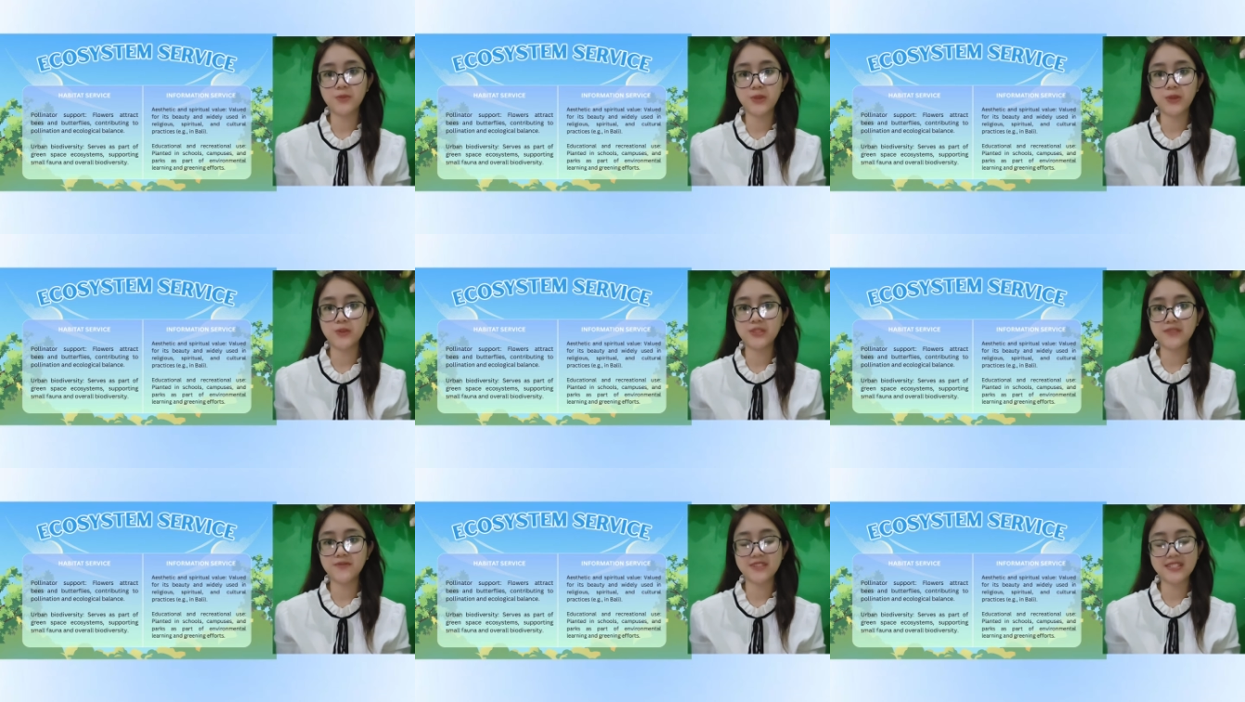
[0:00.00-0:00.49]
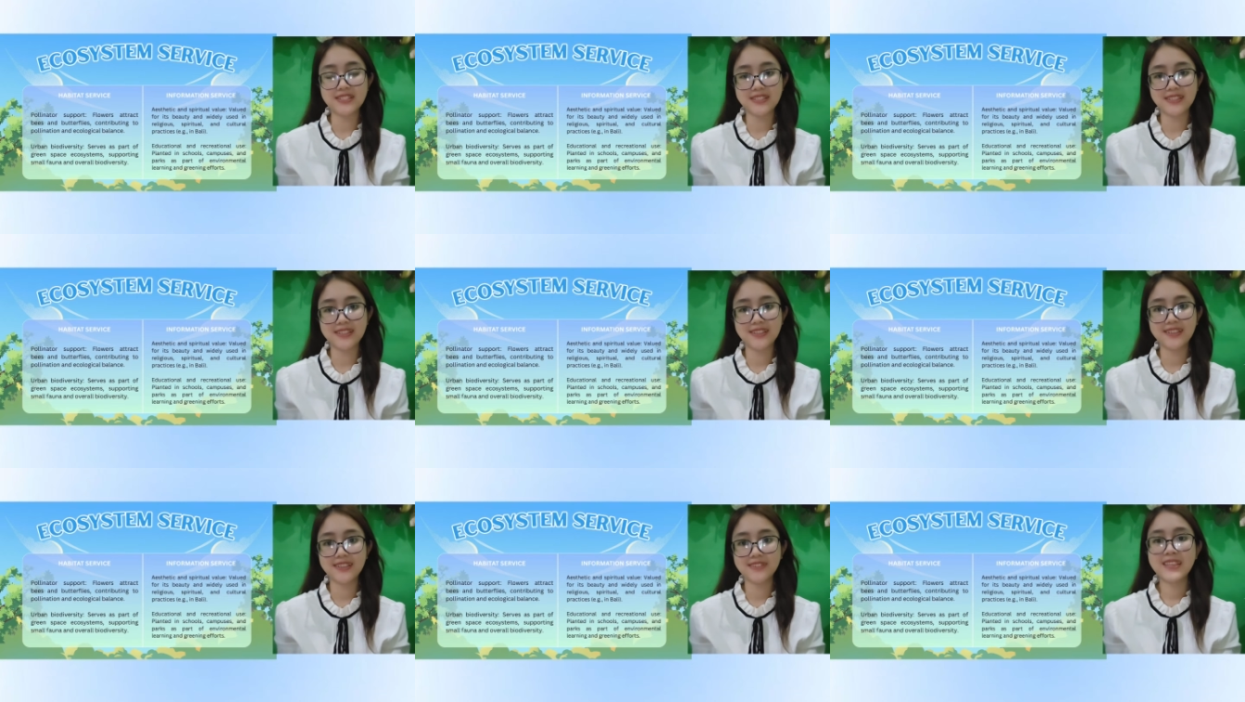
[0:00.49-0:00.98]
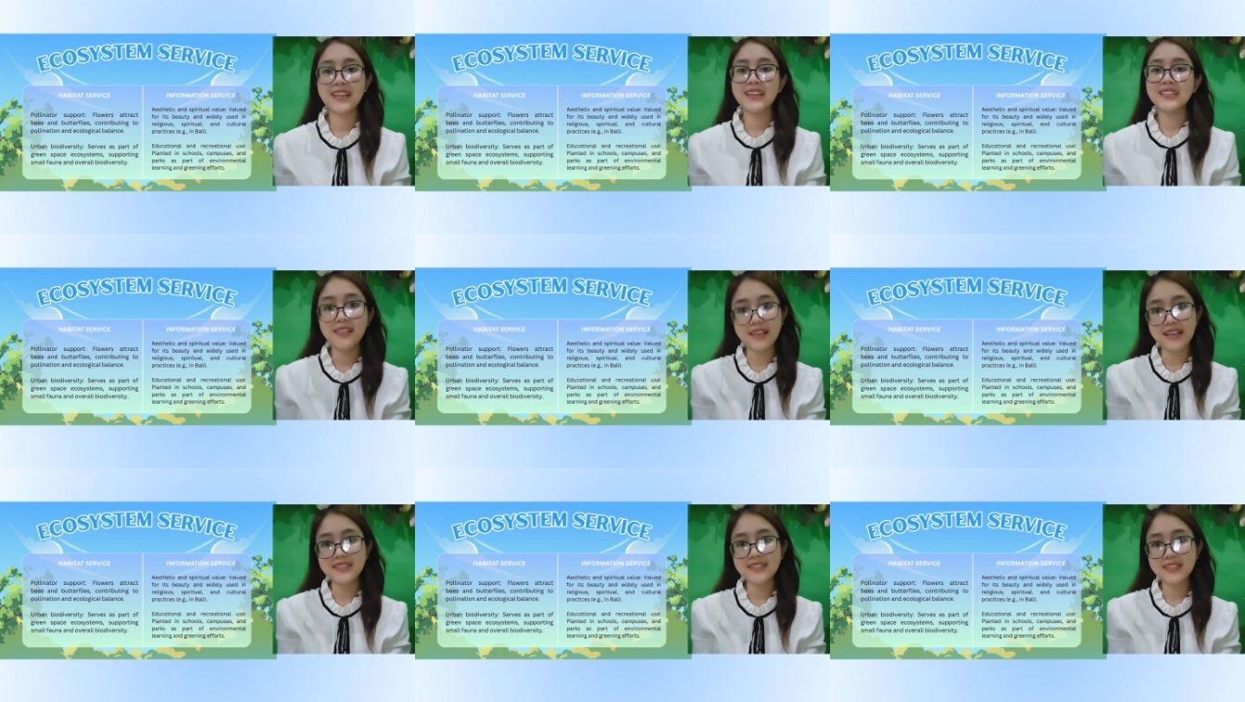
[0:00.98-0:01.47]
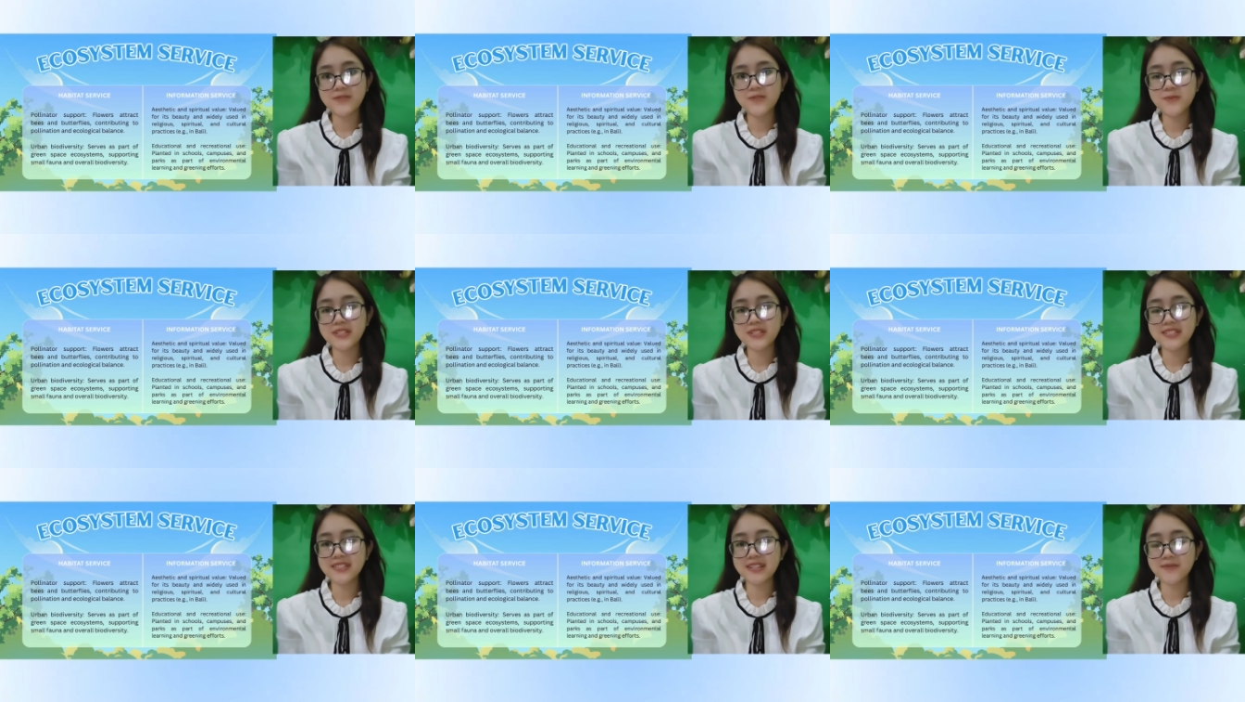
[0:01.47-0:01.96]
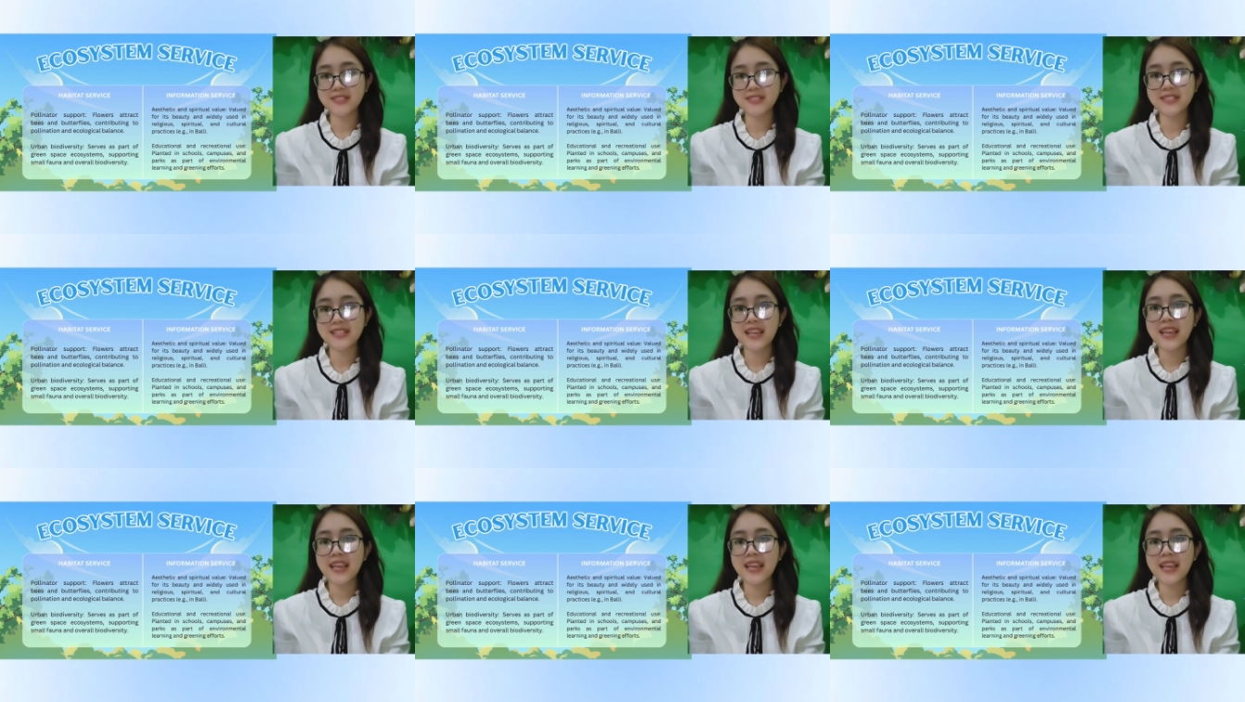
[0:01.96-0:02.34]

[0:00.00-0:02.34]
biodiversity. Last, information service.